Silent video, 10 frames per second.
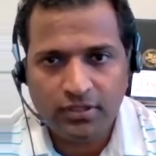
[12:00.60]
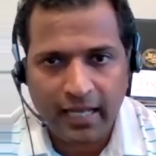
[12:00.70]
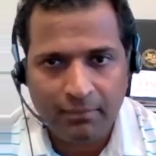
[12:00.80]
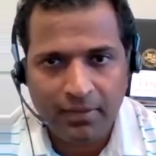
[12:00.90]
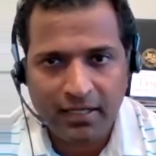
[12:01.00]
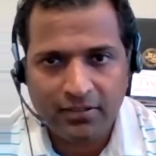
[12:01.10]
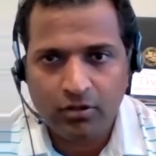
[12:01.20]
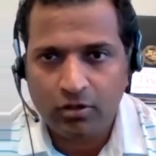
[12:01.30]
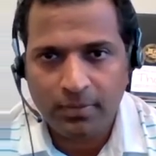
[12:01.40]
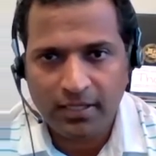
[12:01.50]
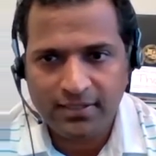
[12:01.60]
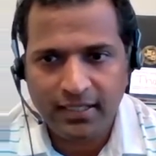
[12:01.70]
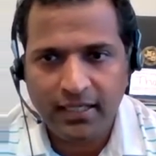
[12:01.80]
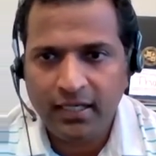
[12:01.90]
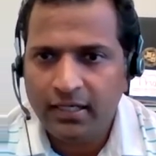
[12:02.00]
tablet, or
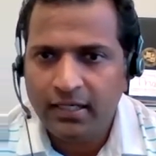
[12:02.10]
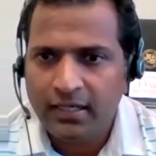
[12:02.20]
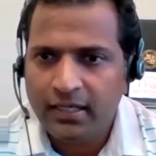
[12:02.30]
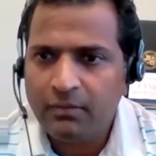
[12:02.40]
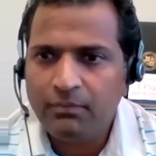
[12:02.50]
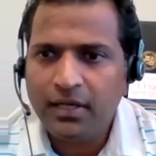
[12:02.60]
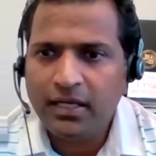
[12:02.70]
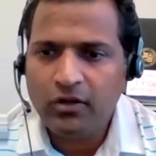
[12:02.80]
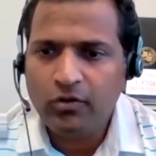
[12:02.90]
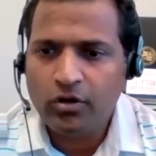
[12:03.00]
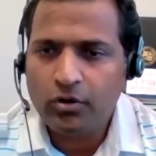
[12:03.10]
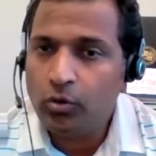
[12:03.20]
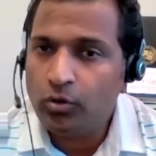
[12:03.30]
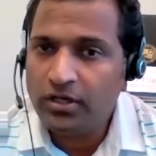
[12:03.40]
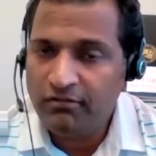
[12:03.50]
PC, in a bring your
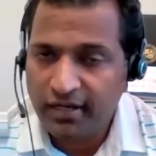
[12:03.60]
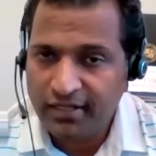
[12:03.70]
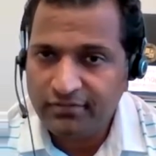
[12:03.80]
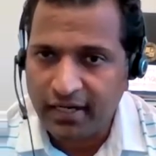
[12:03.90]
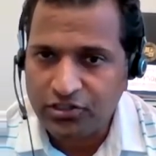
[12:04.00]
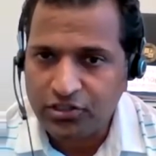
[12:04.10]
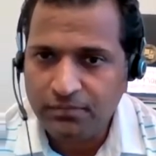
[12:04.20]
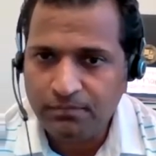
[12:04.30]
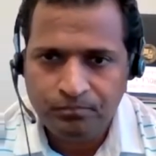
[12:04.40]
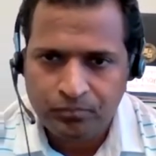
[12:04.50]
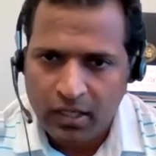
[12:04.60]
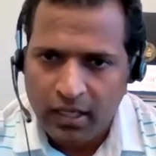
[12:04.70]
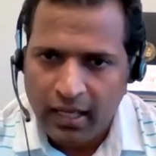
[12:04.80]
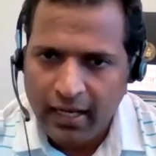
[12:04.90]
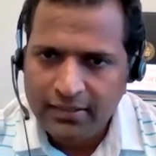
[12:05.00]
own device fashion.
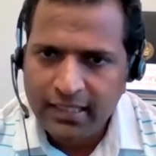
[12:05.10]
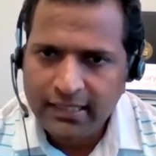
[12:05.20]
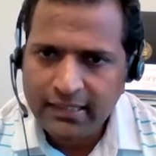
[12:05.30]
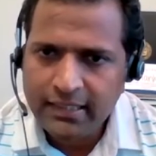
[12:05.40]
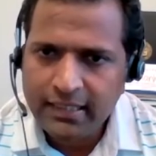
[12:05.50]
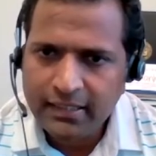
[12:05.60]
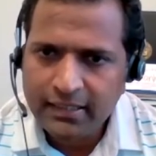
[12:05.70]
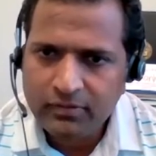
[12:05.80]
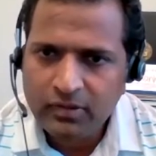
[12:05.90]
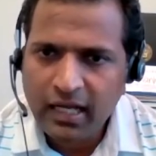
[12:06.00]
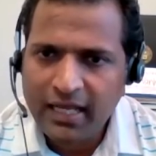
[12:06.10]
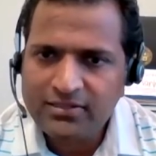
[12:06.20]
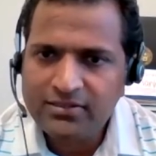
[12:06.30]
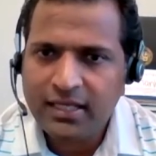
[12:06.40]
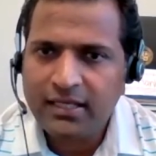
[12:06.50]
And then
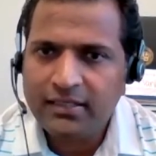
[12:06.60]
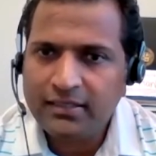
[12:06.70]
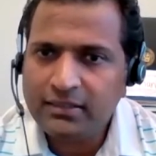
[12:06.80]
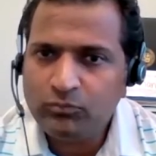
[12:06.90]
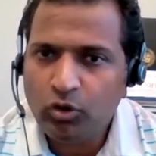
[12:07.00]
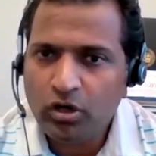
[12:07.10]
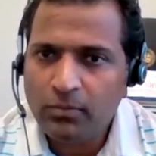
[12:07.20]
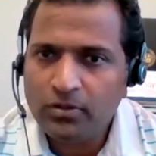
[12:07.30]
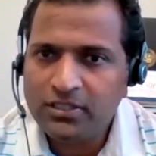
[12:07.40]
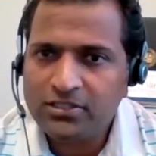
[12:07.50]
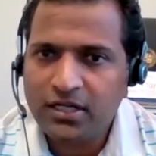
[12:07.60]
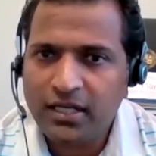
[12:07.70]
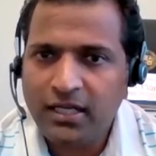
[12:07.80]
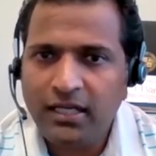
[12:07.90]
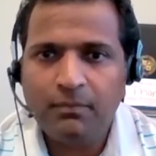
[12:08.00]
as they learn more about the
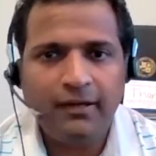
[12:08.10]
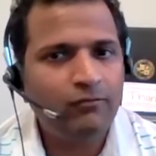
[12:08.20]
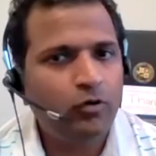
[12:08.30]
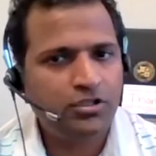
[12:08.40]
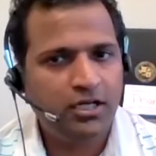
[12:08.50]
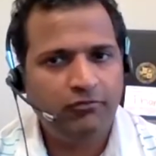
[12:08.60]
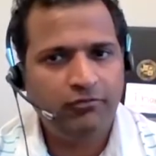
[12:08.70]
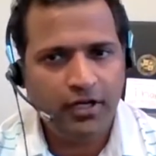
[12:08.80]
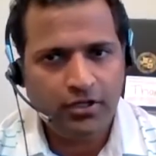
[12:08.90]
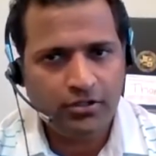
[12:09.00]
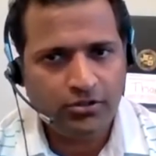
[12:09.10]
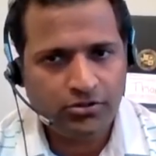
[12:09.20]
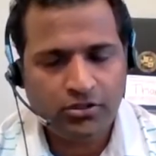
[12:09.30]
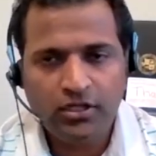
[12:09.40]
study by watching videos,